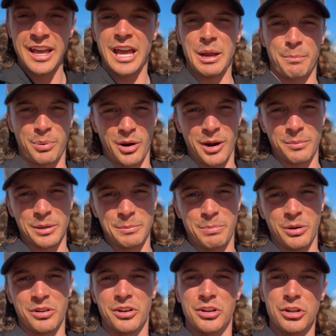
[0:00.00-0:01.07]
and probably
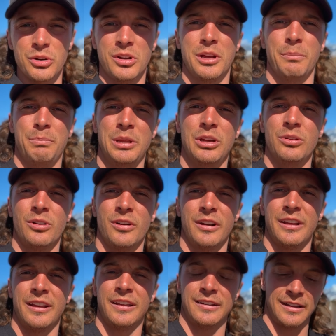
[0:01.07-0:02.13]
put a new computer
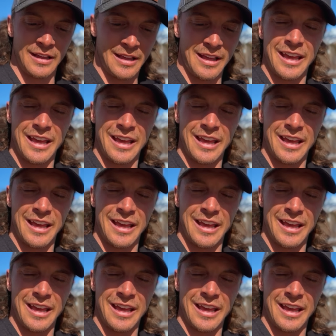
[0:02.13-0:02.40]
in it